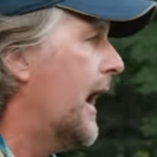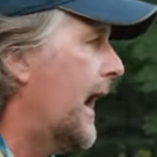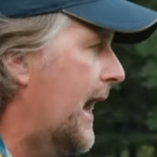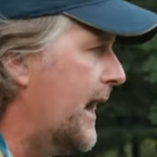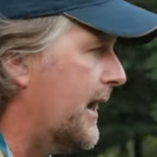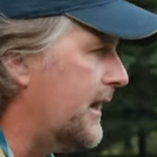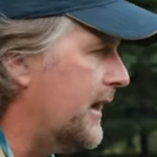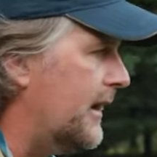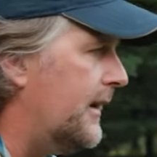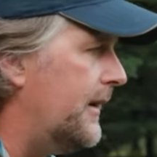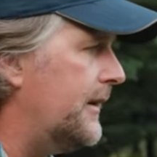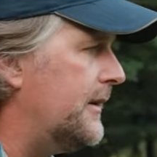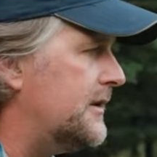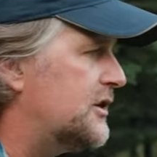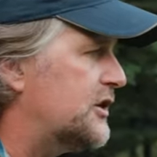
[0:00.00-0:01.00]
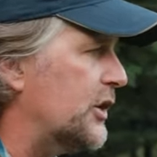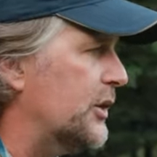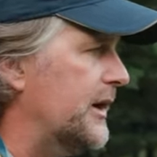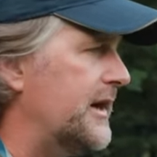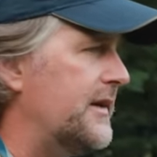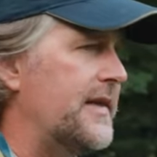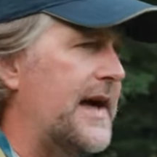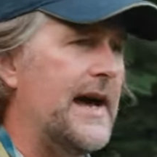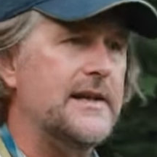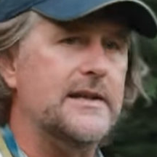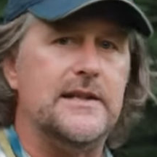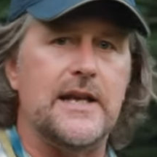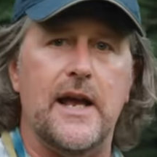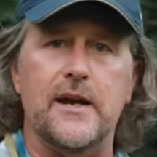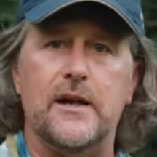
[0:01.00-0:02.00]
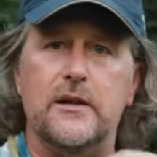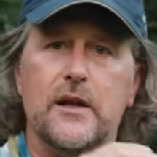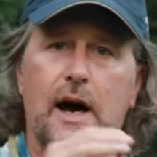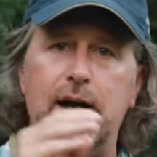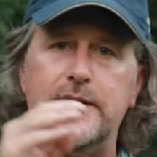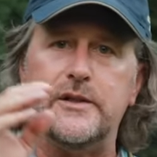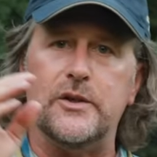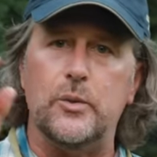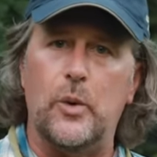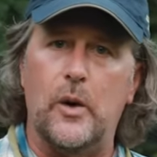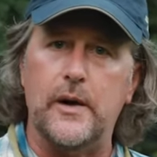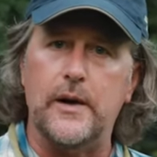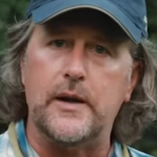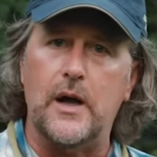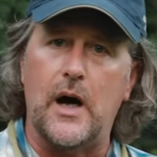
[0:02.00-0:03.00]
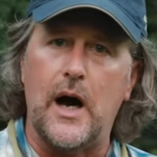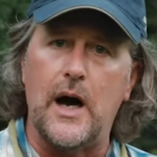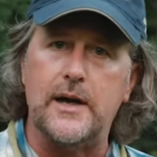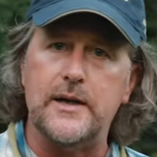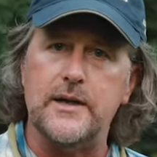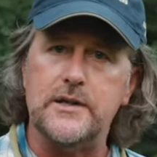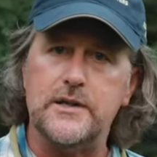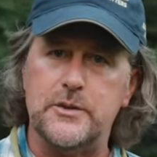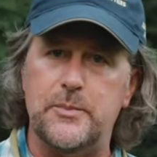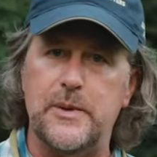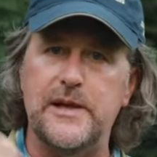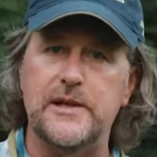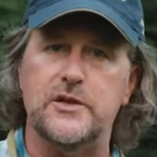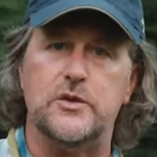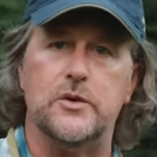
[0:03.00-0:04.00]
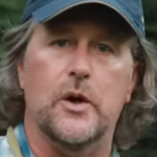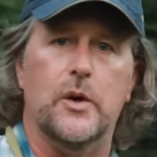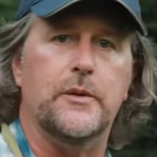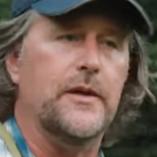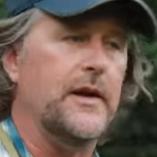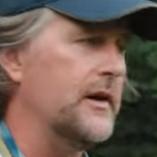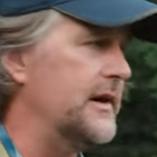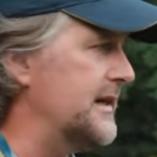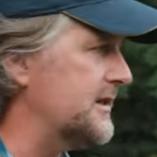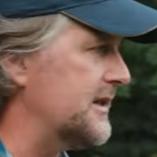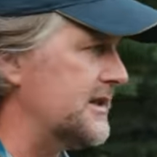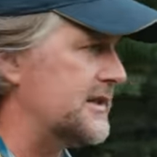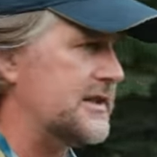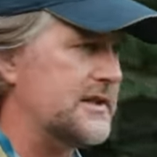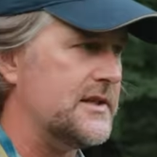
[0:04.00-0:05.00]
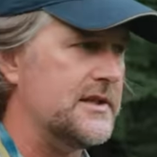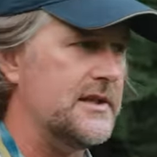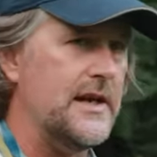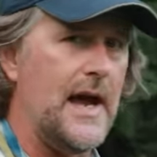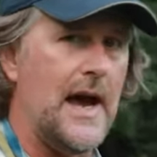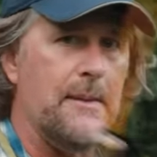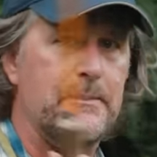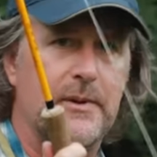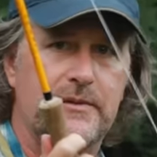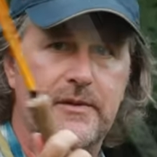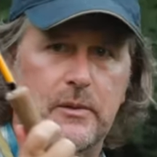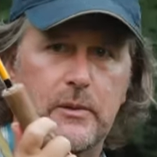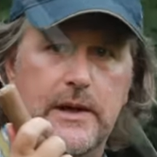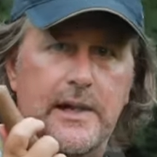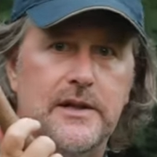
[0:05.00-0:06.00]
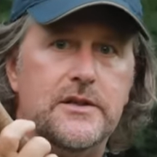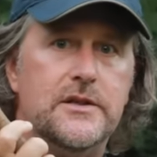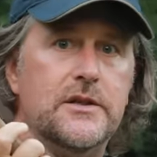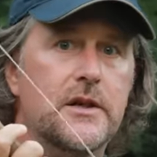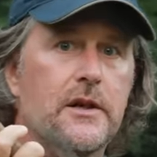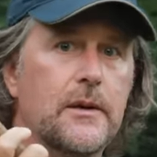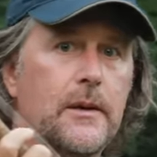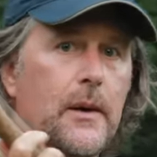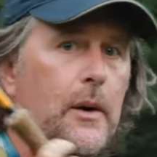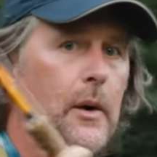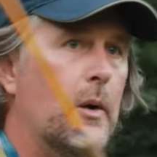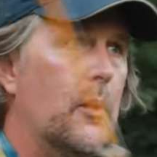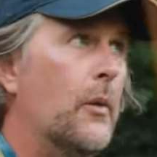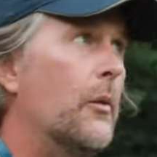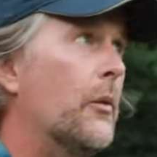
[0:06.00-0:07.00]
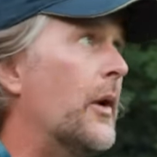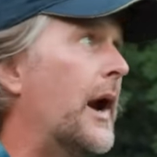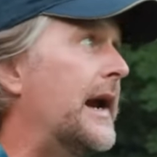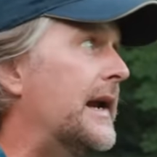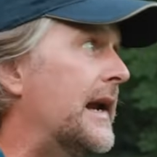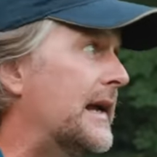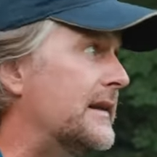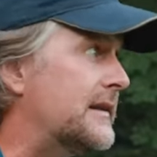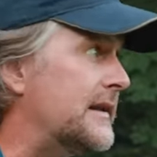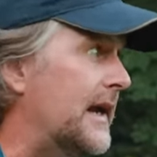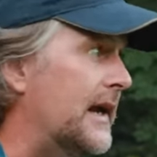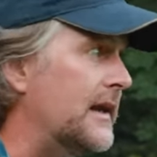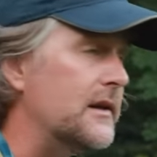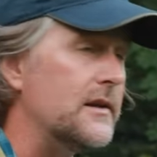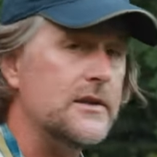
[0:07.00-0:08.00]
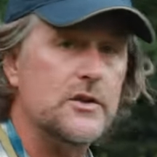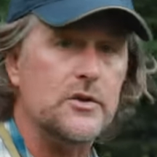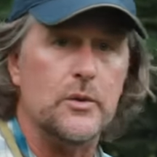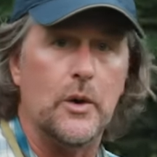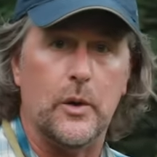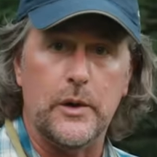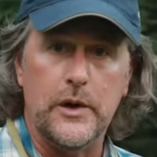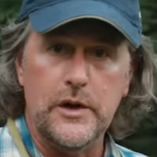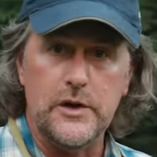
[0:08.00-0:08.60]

And during that 10 o'clock to 1 o'clock speed stroke, there is a snap of the wrist right at the end of the stroke.